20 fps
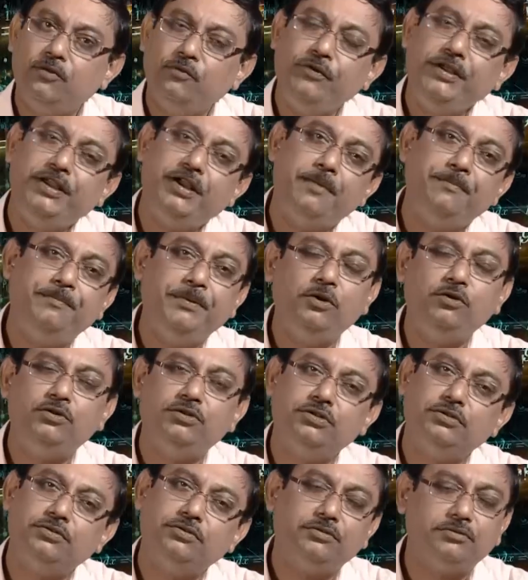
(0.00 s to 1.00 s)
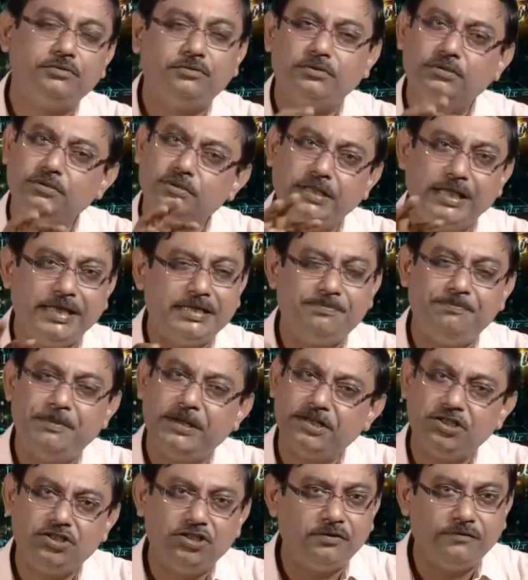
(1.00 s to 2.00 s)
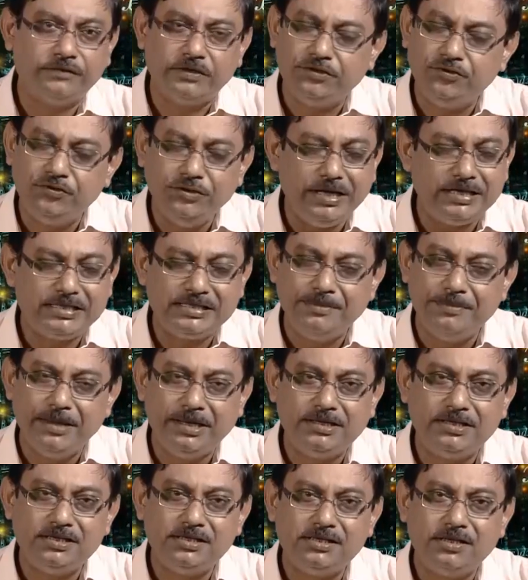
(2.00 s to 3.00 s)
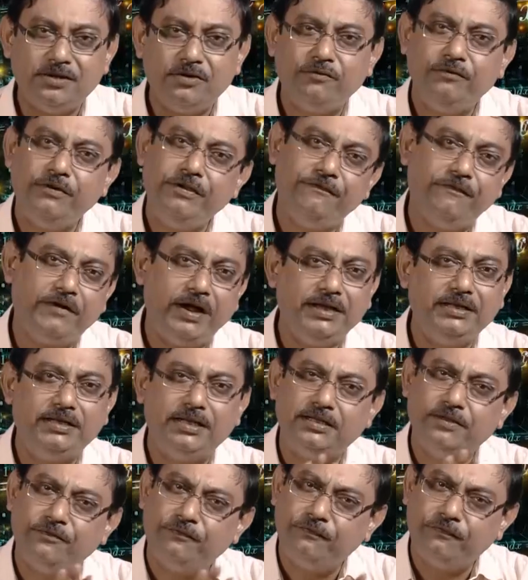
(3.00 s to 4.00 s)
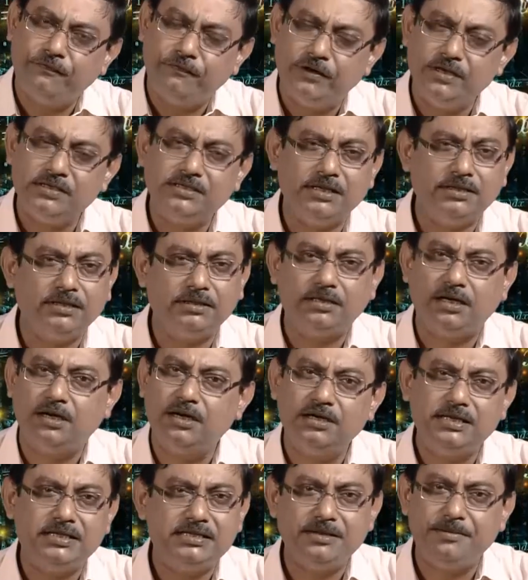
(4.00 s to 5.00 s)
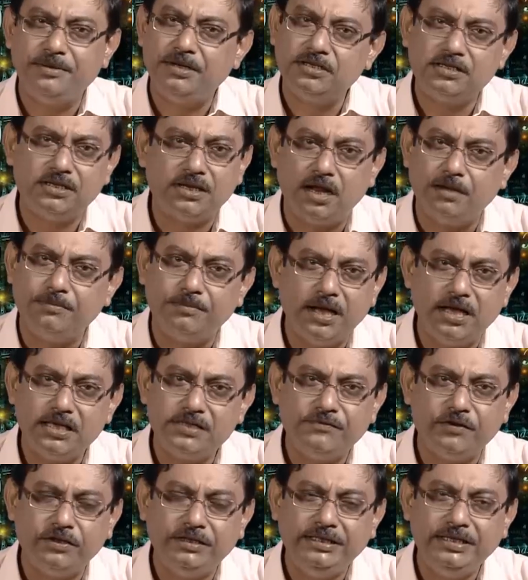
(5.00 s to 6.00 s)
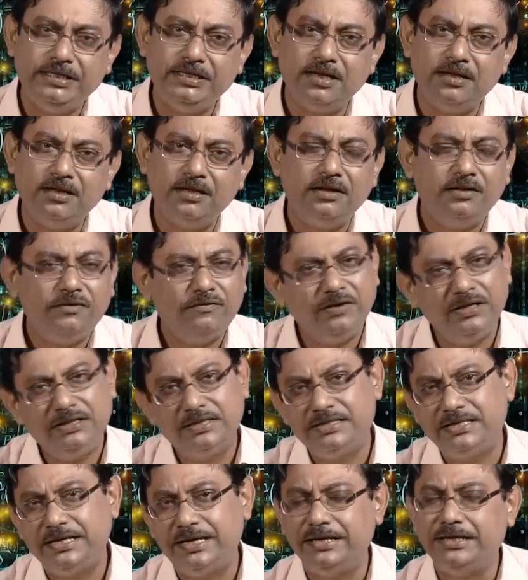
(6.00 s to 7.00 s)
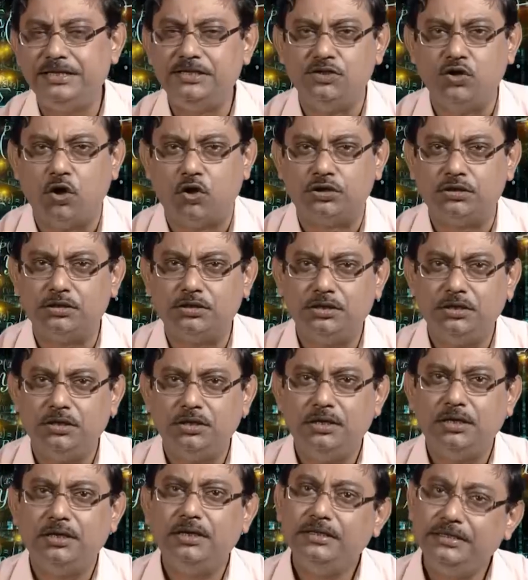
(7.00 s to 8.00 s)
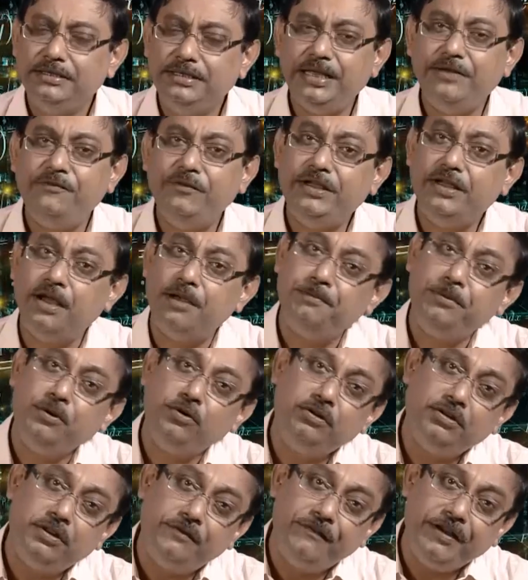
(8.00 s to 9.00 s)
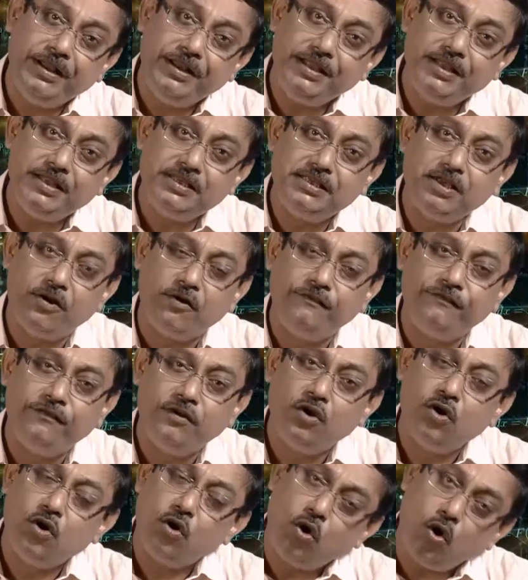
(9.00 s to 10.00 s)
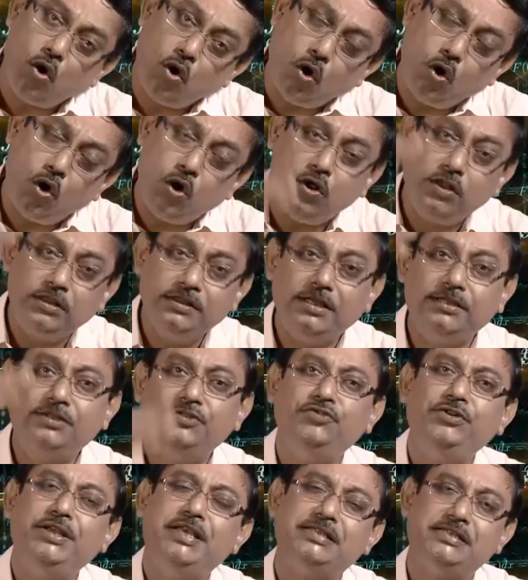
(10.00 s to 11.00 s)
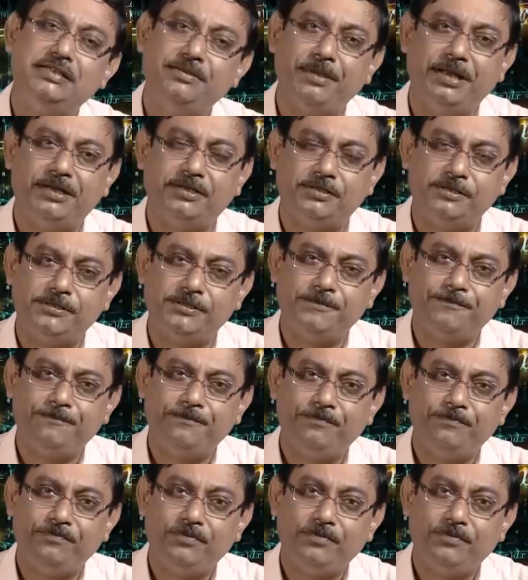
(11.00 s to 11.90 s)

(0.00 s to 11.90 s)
We compute the expectation of the three estimators. We find that the first and the third estimators are unbiased for theta, while the second is not. Then we compute the variance of all the three estimators.